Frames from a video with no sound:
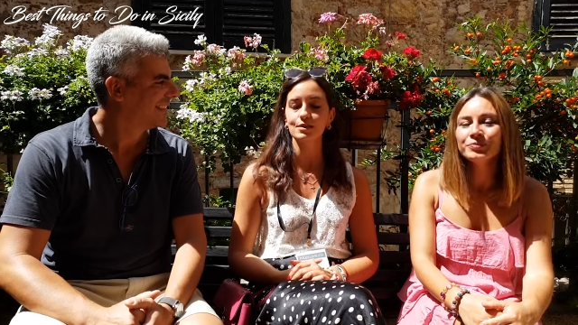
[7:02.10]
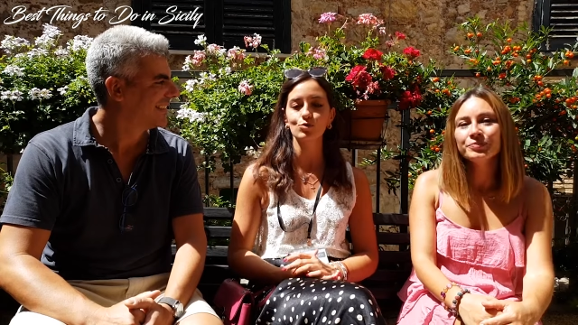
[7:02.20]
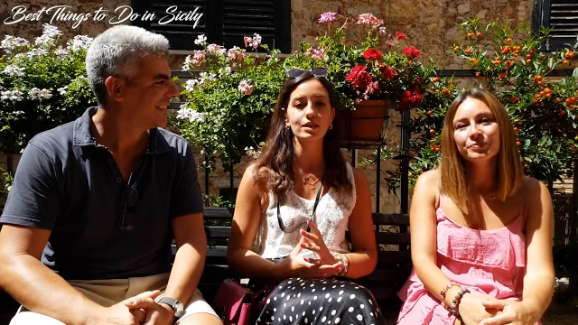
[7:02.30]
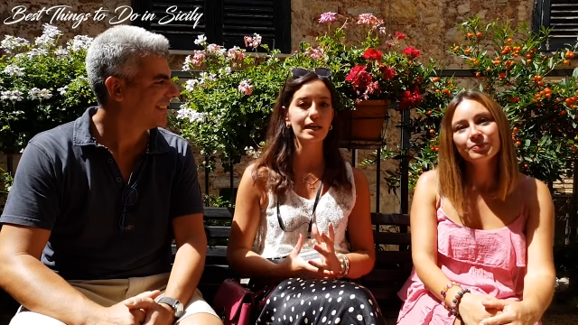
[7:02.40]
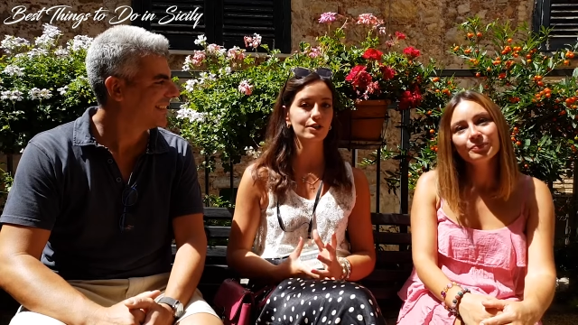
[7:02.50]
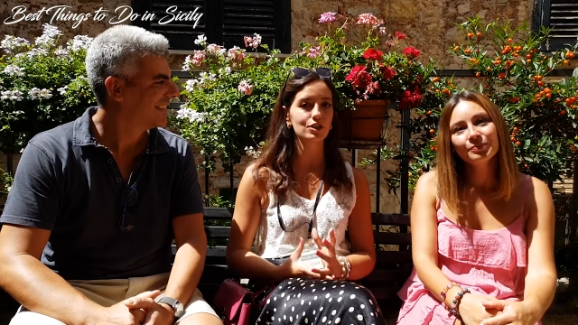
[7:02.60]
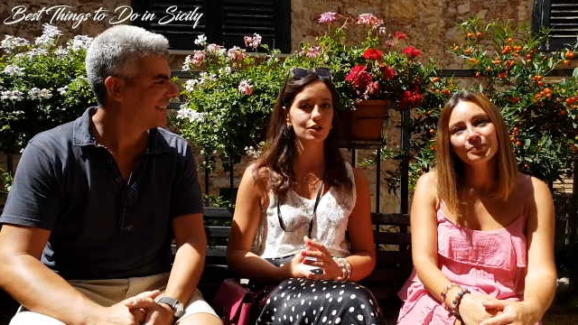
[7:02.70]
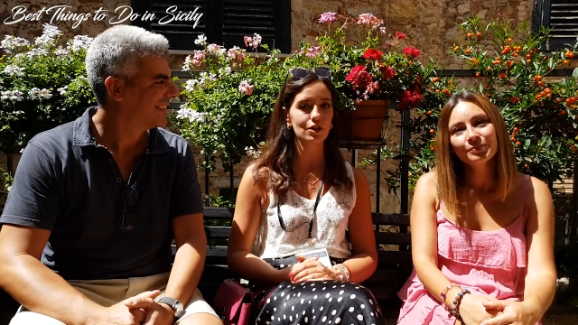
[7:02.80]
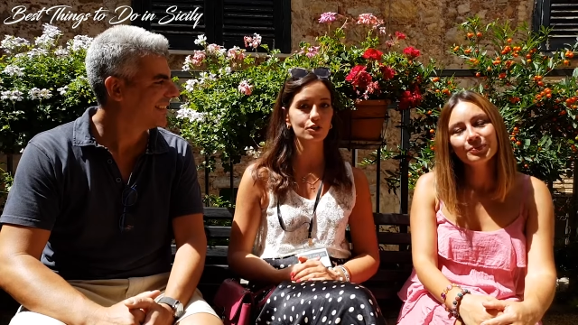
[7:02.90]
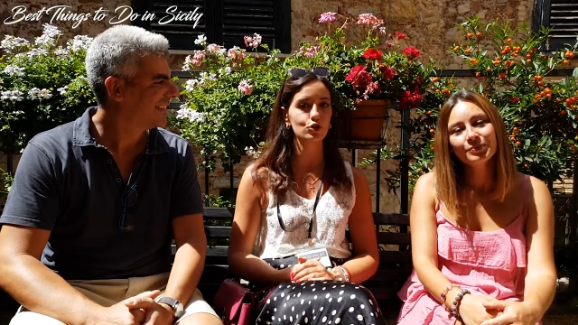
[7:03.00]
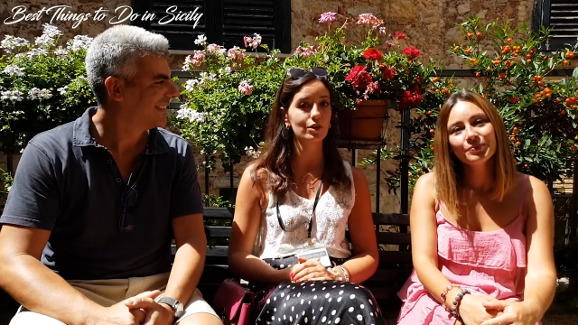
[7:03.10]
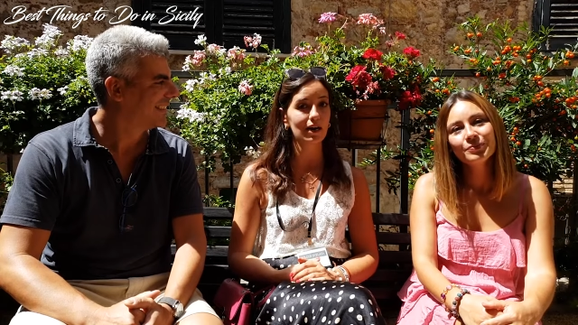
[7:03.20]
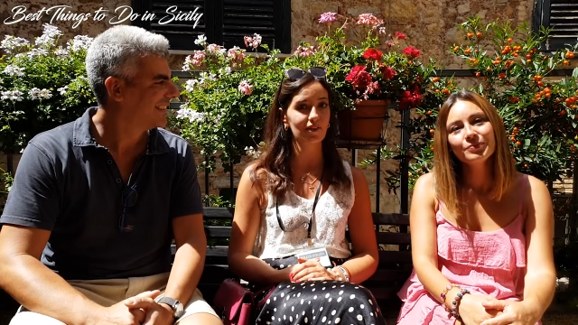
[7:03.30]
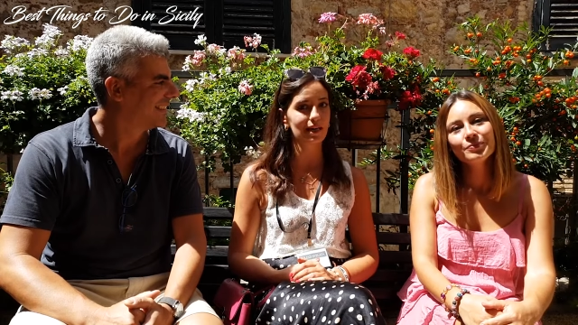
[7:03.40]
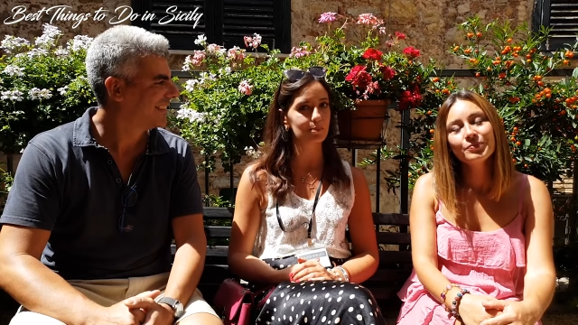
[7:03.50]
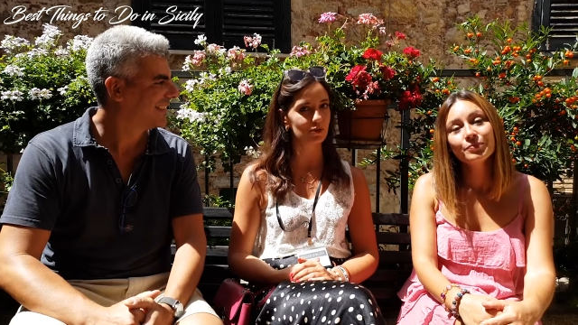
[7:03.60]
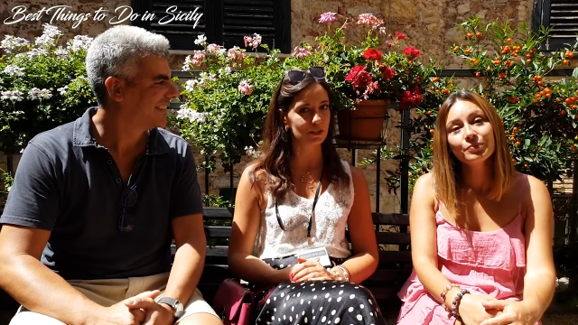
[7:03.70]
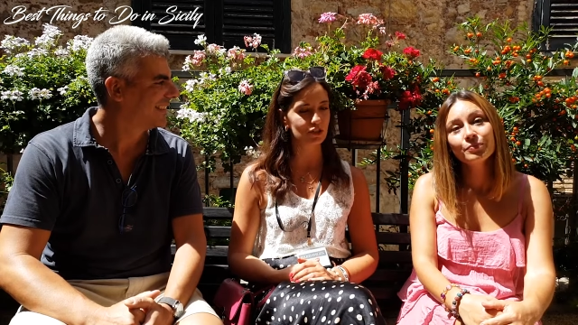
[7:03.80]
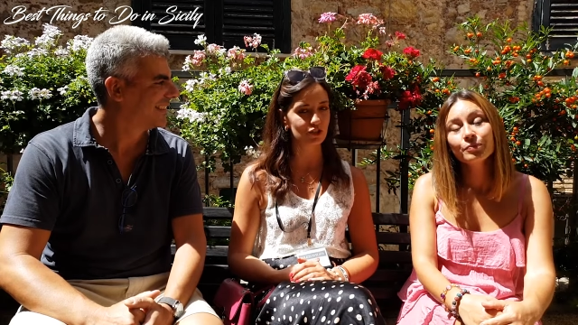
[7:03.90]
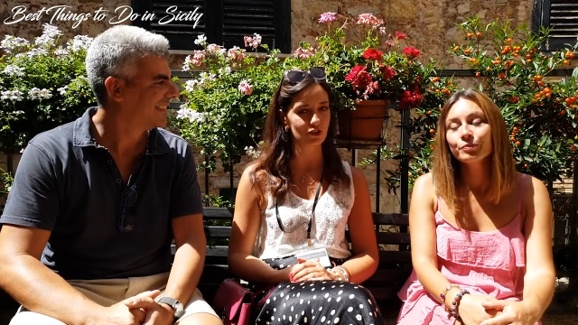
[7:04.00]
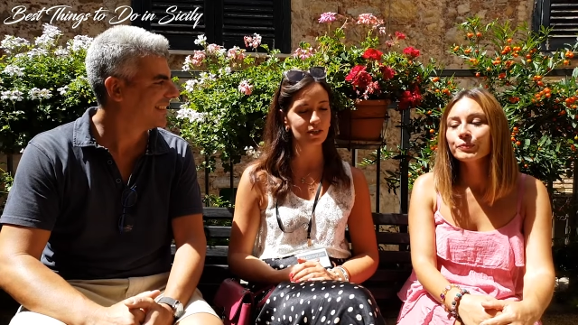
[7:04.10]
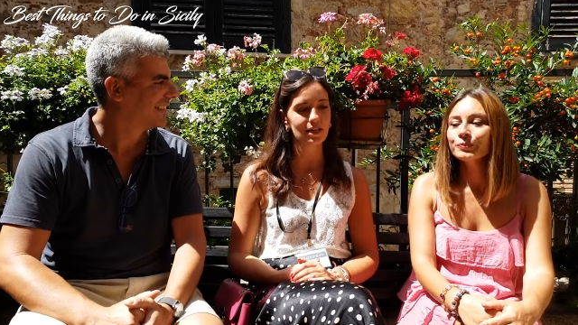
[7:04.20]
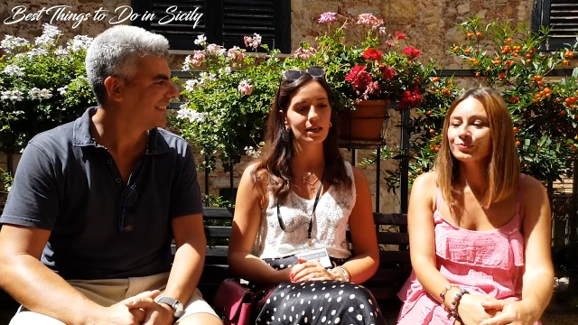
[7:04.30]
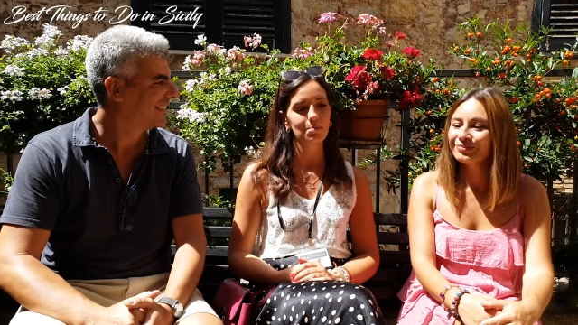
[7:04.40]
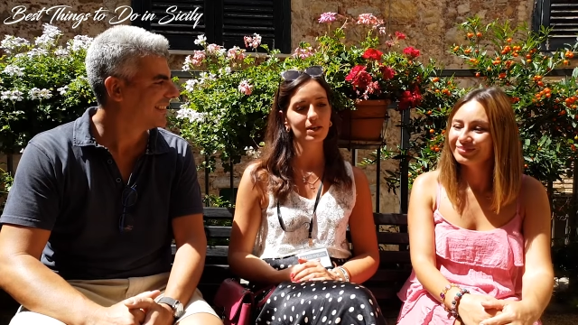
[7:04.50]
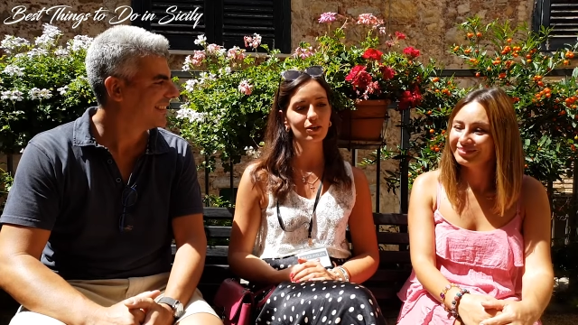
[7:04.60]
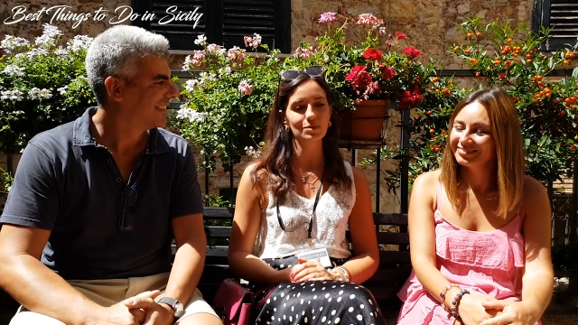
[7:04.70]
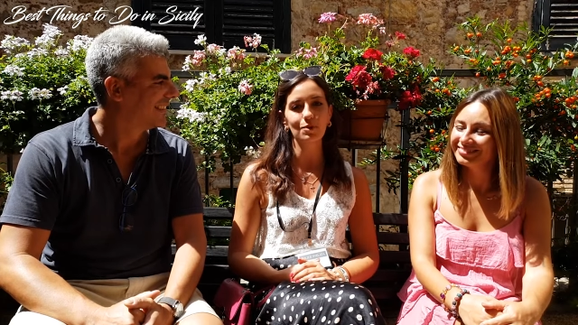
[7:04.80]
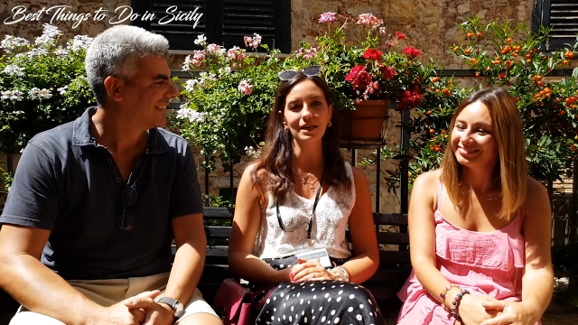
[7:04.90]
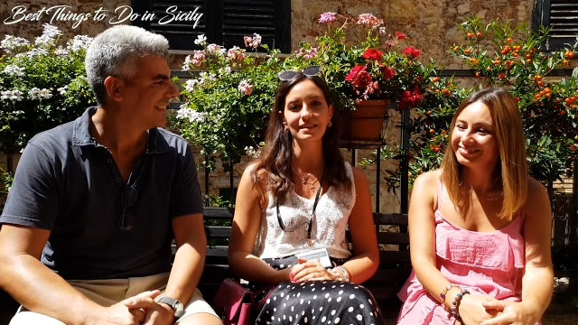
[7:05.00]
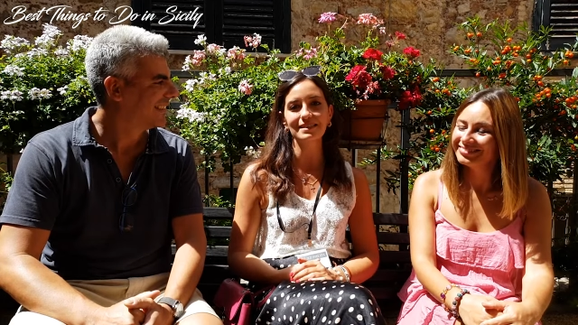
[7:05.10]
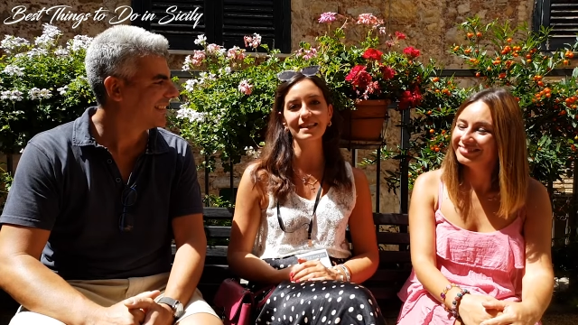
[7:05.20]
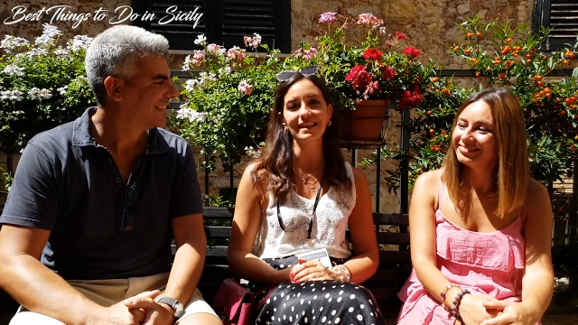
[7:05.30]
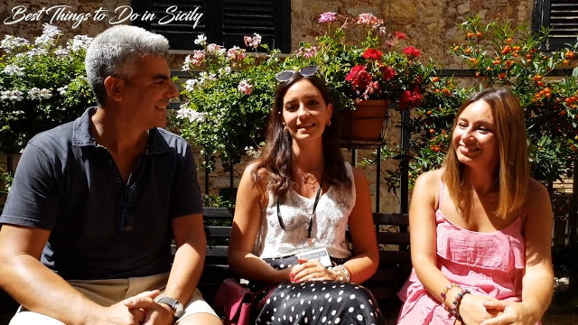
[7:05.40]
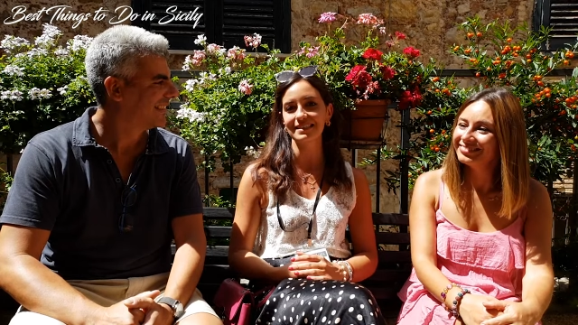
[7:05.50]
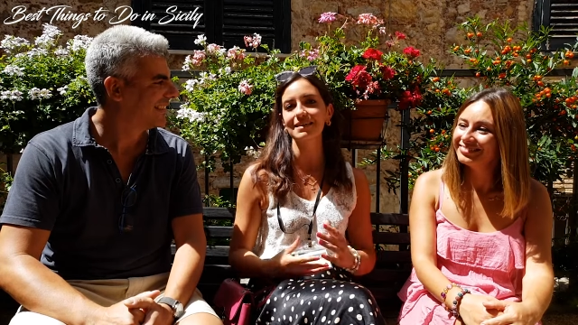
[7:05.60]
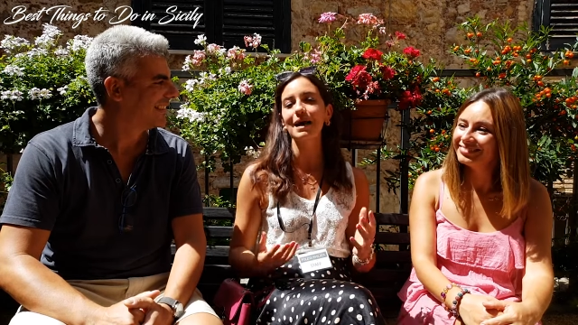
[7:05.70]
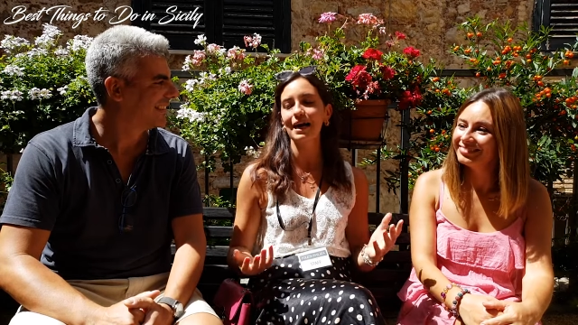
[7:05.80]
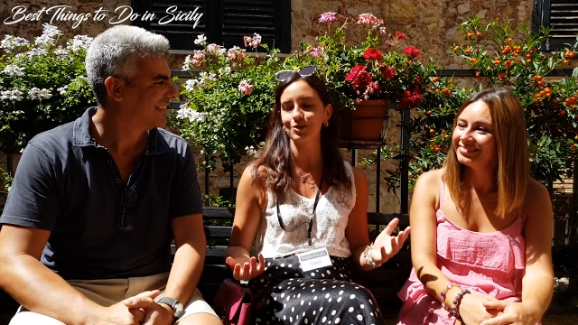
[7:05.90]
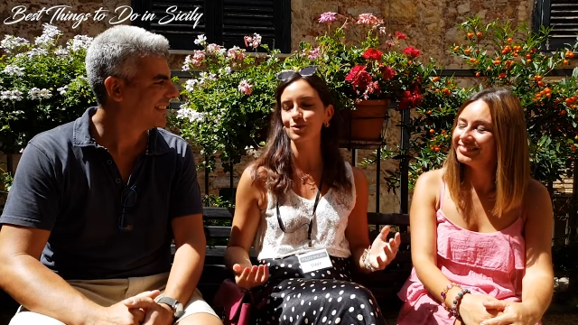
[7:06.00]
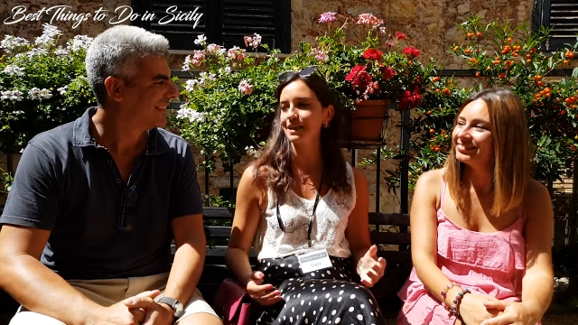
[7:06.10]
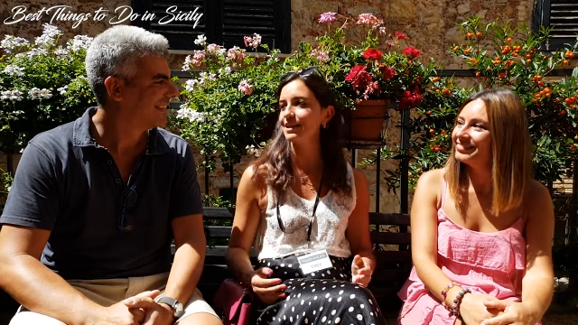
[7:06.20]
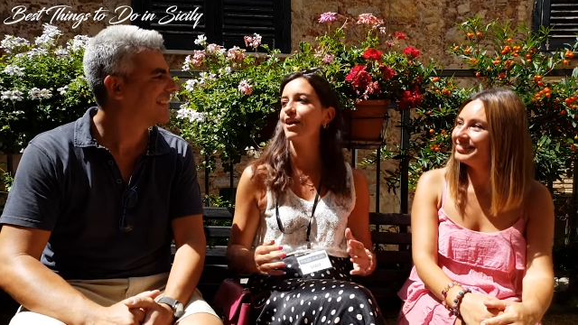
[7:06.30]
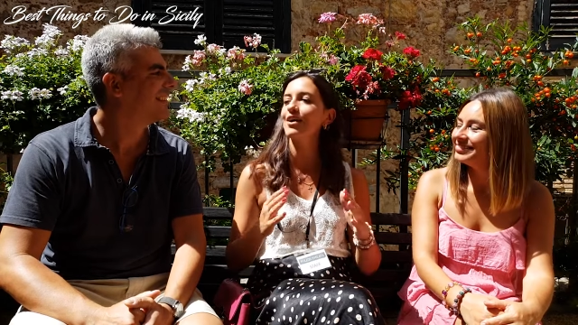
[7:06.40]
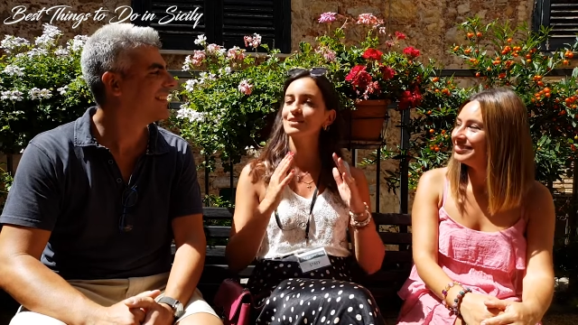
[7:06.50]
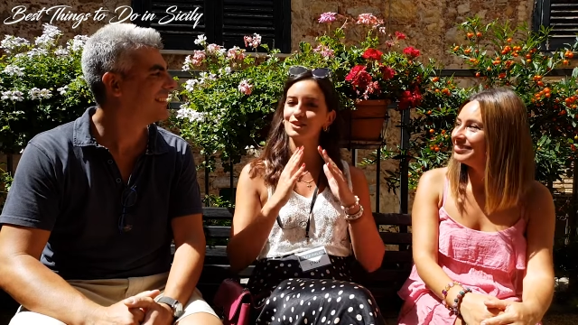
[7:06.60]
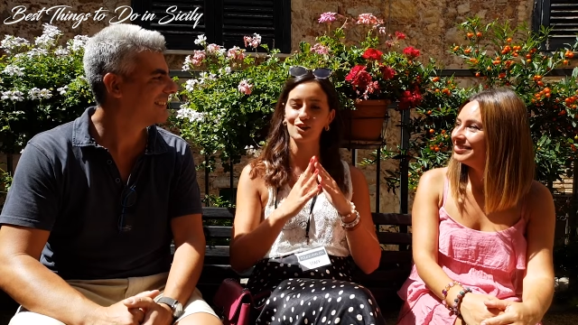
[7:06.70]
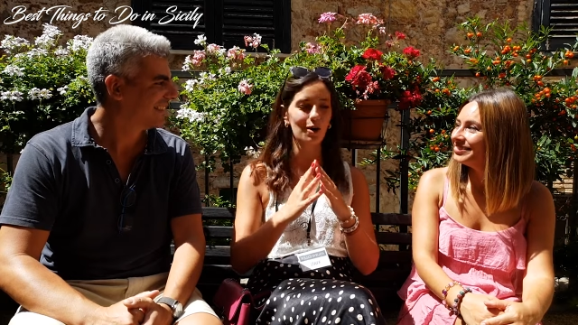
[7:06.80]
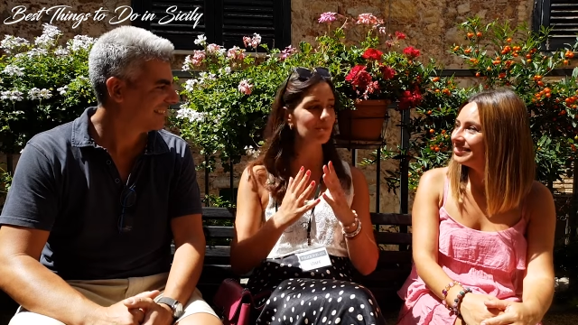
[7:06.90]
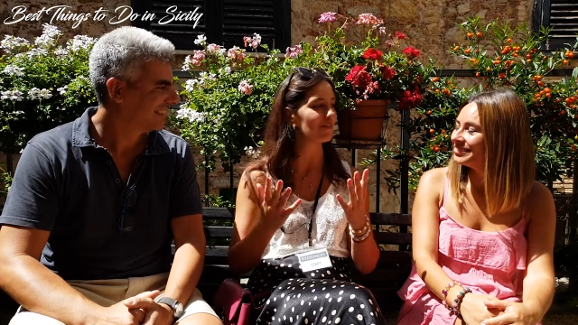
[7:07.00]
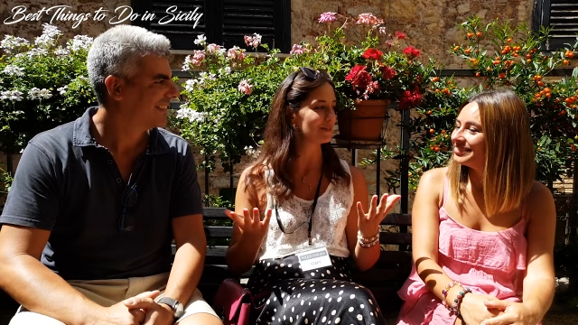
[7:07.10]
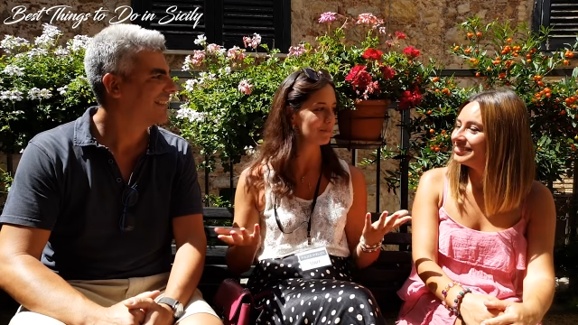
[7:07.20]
Speaker 1: strategical geographical position. because Polizzi is actually on the top of the